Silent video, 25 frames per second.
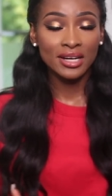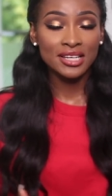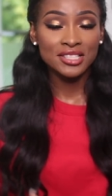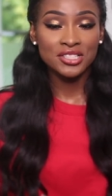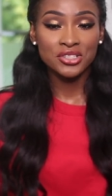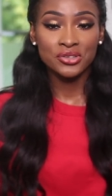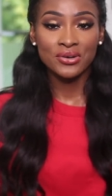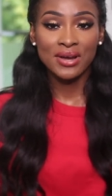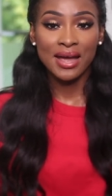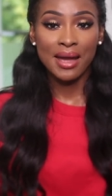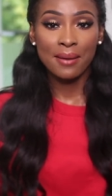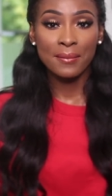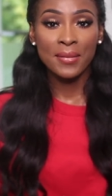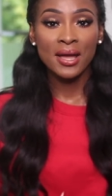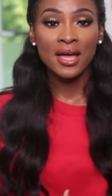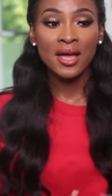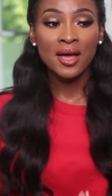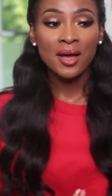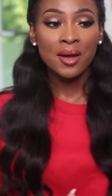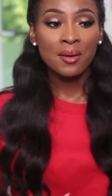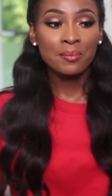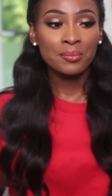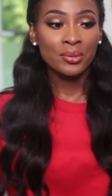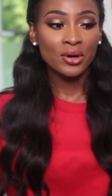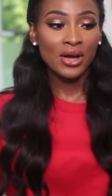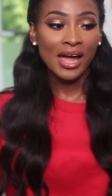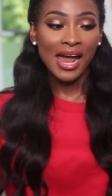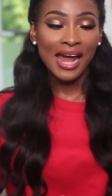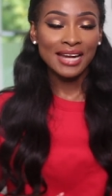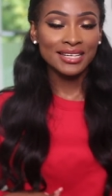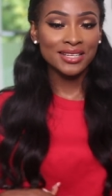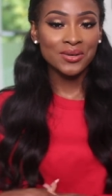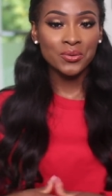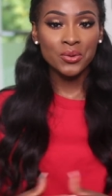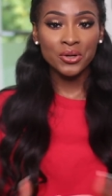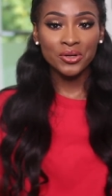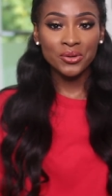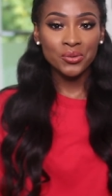or Instagram but
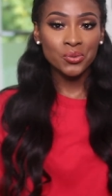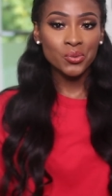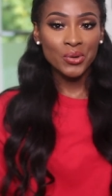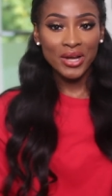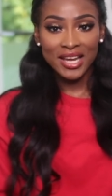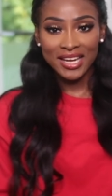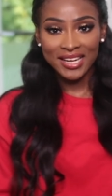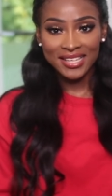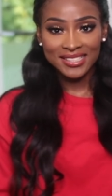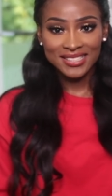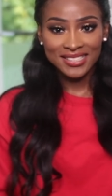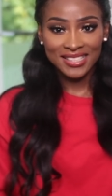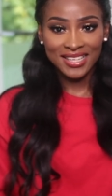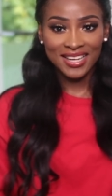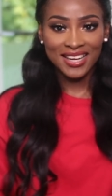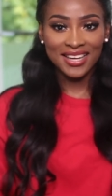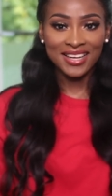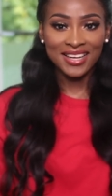I didn't want to wait